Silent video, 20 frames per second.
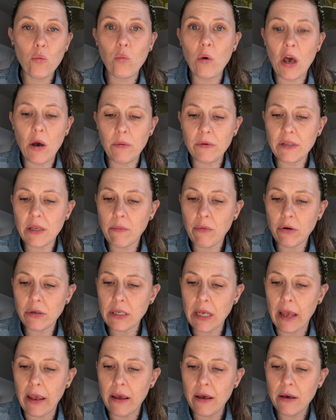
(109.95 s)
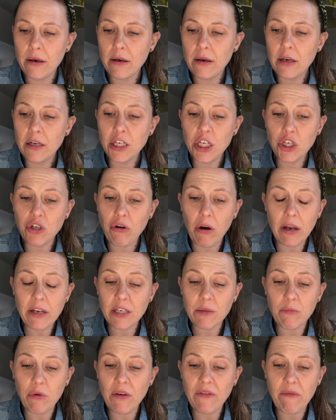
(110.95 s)
Where was her body? She tried
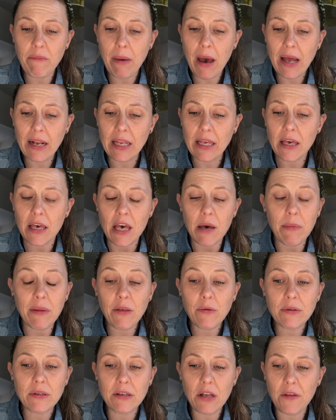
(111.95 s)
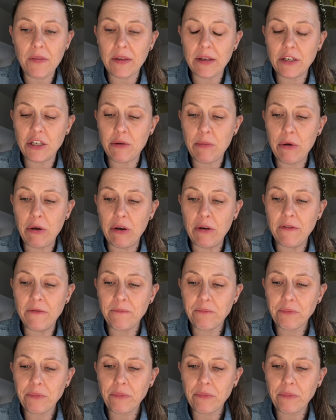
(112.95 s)
to move in panic, but there was nothing to move.